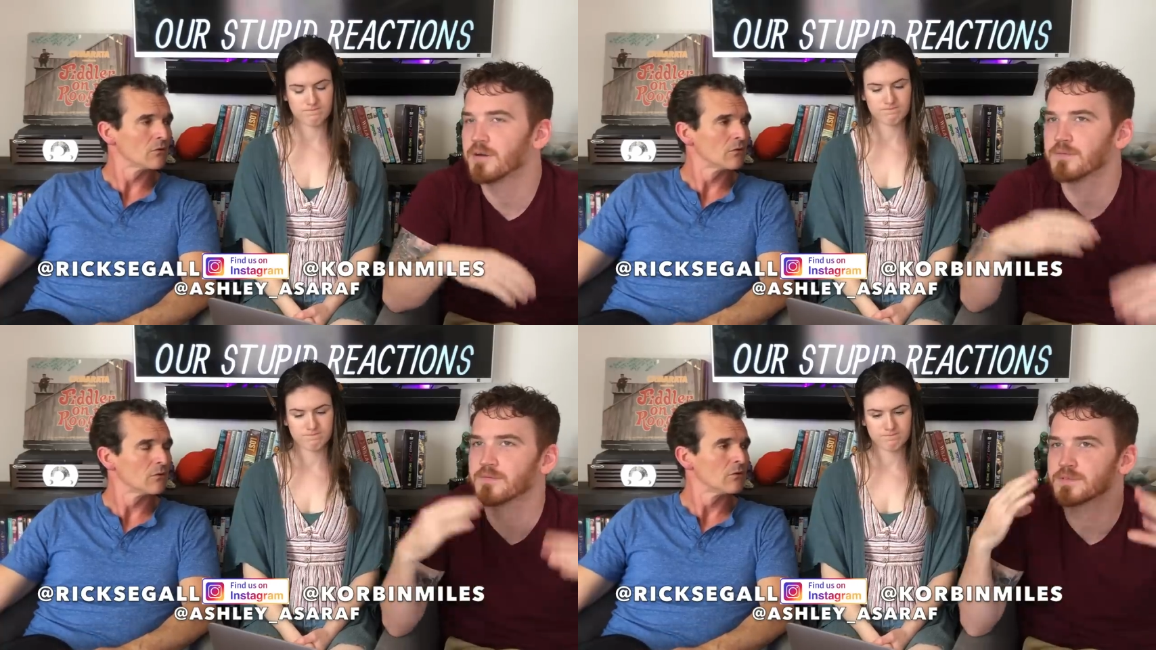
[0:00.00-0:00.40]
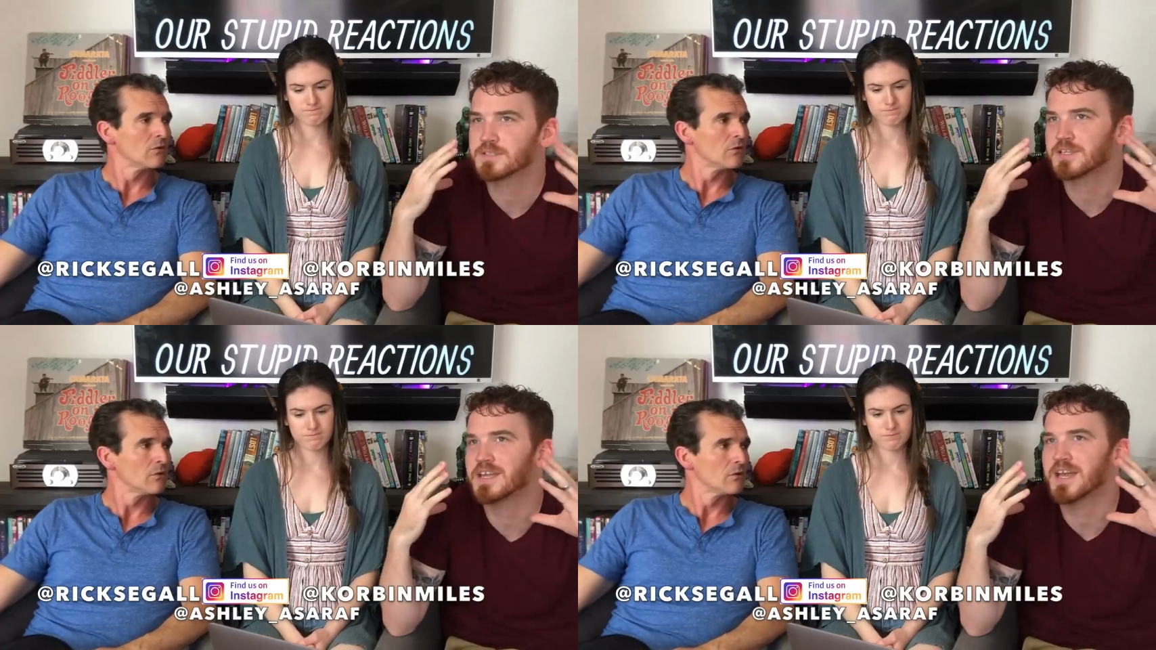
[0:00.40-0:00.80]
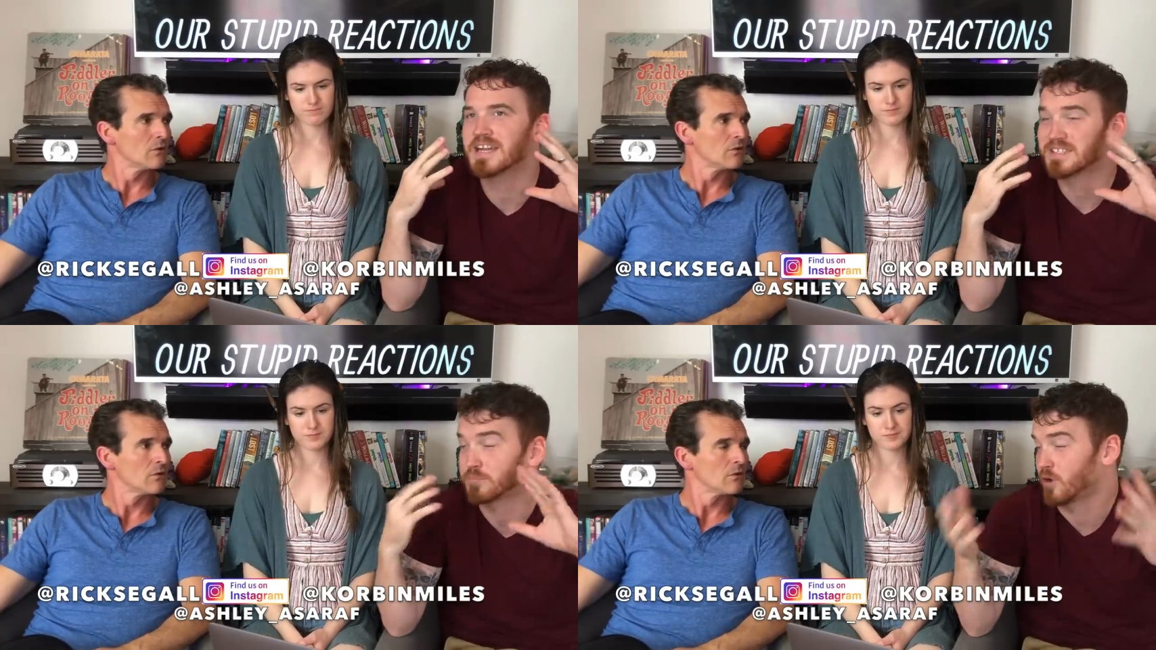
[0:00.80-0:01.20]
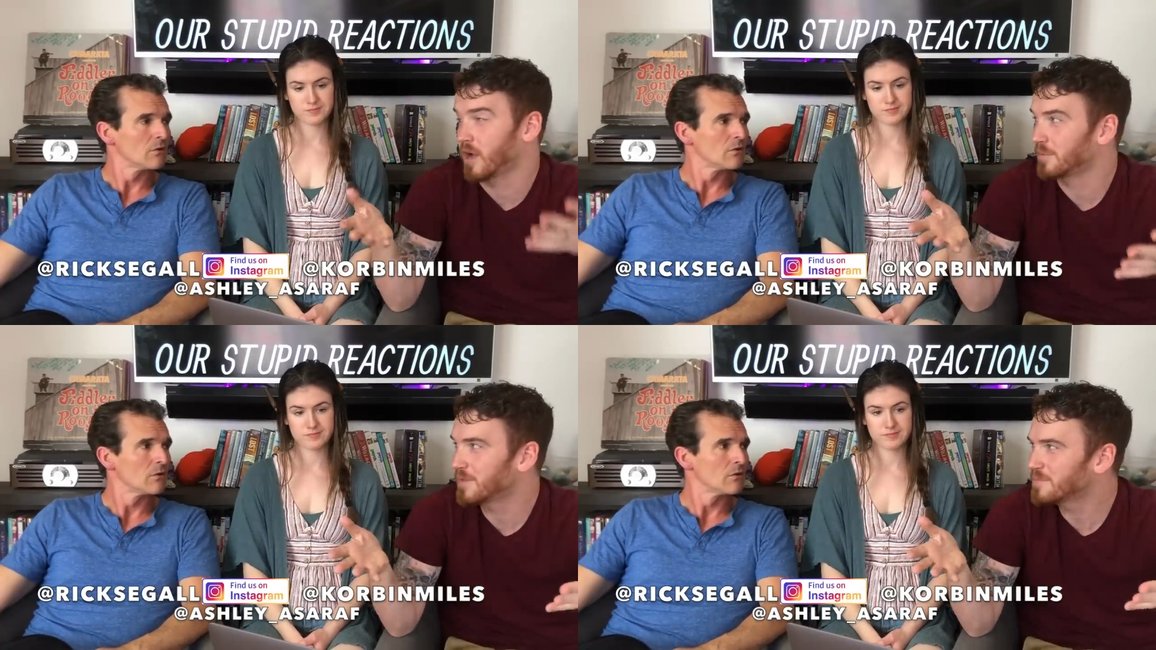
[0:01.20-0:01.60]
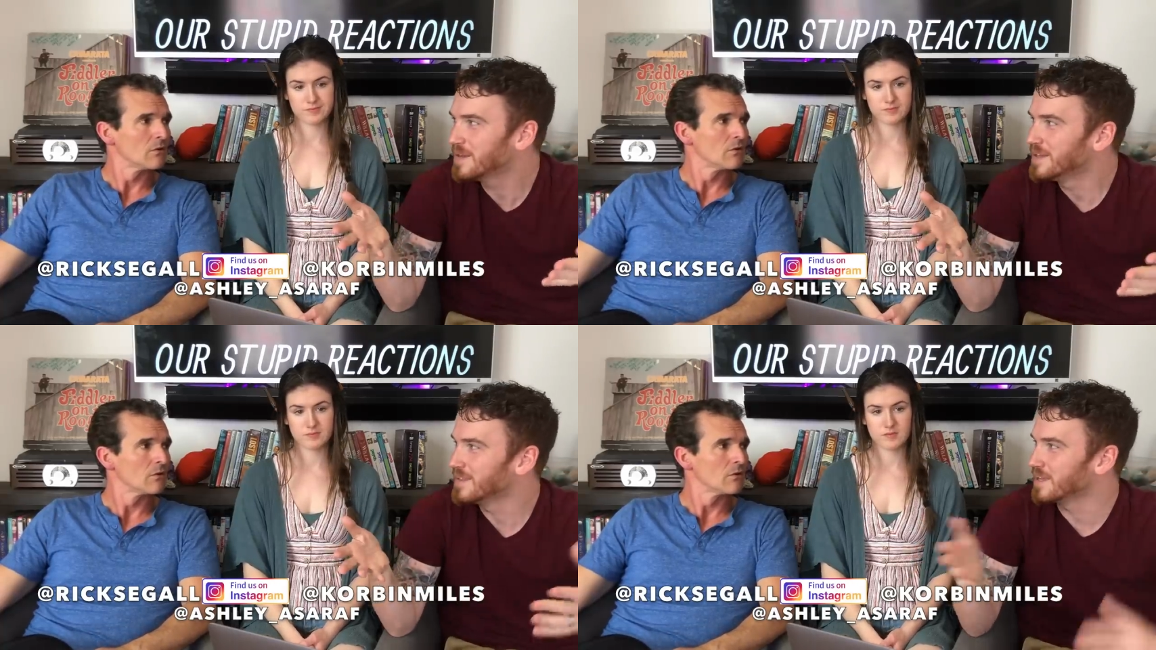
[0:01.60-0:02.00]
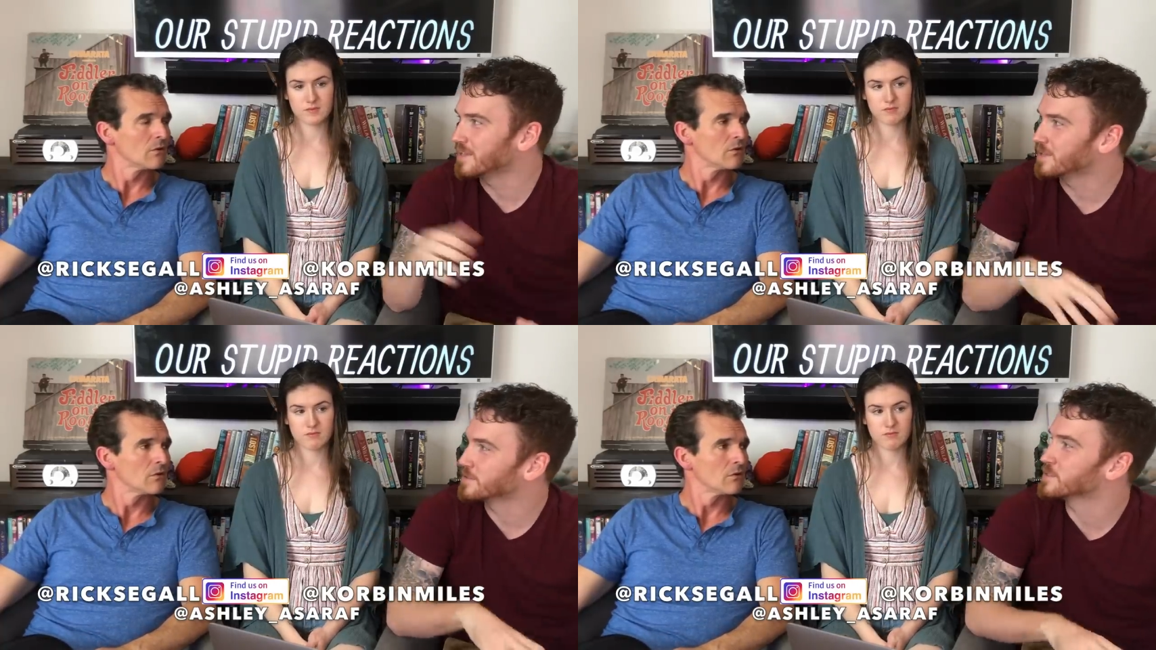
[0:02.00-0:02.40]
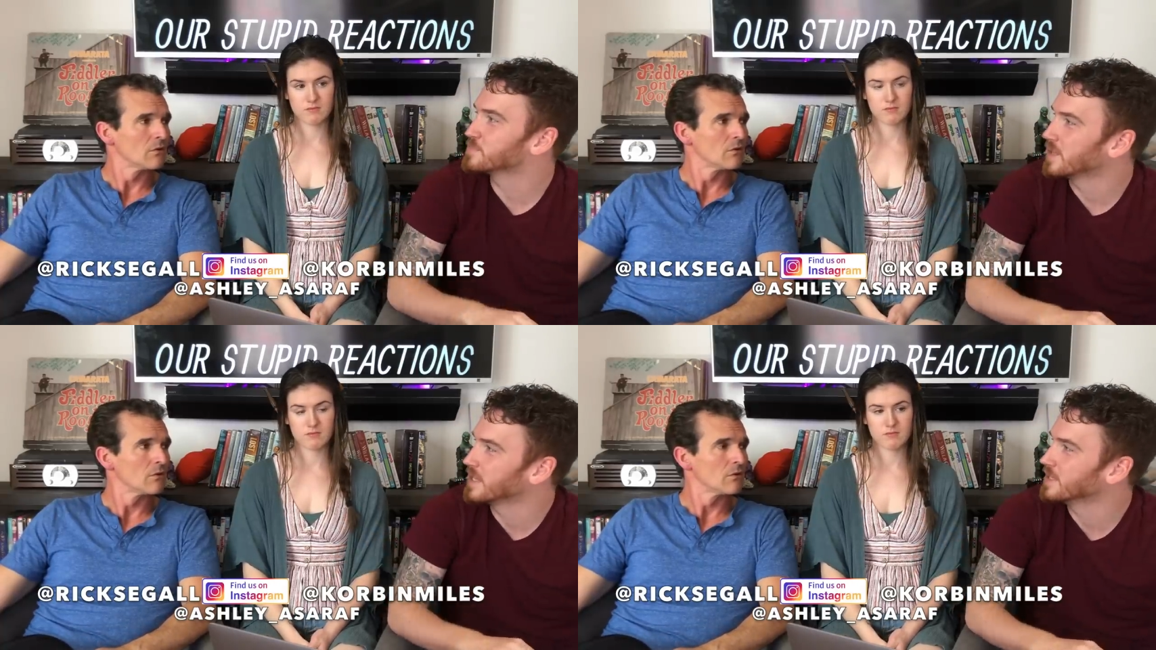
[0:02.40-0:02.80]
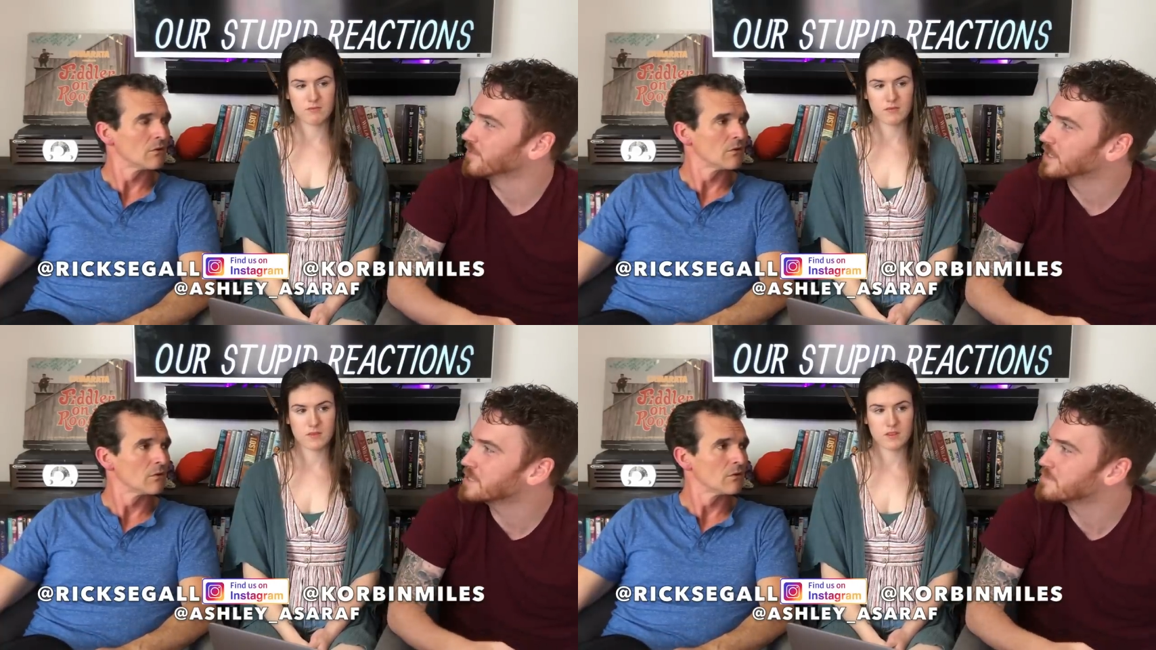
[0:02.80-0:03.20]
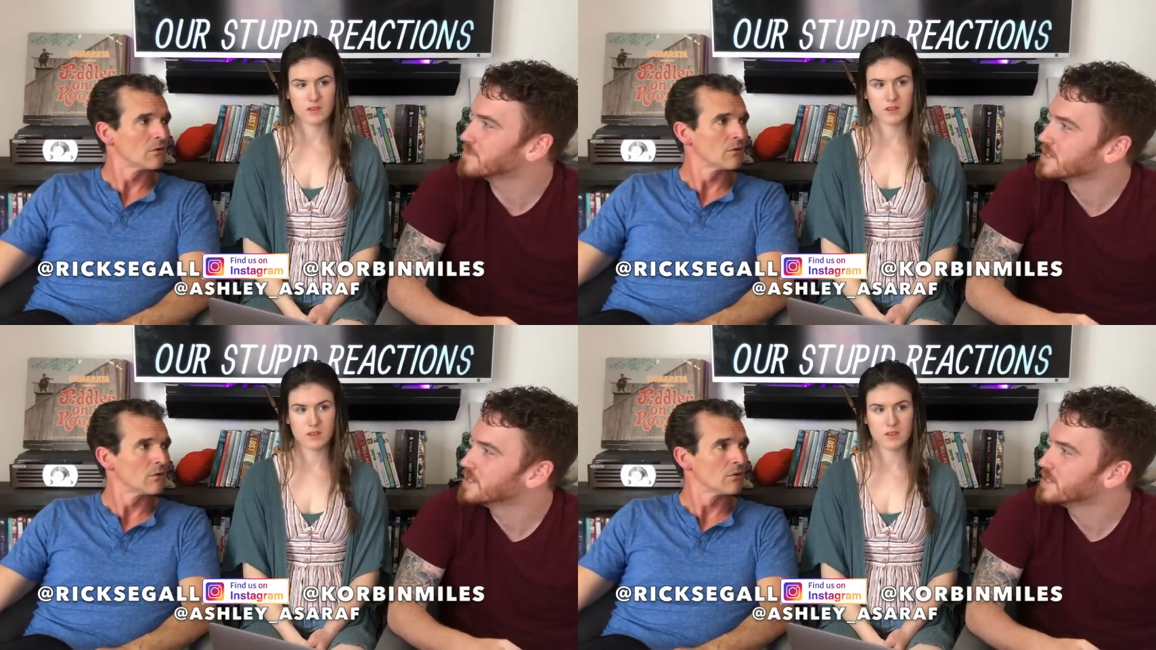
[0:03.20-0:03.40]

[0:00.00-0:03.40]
Speaker 1: don't see as a problem, they think they're just playing the victim.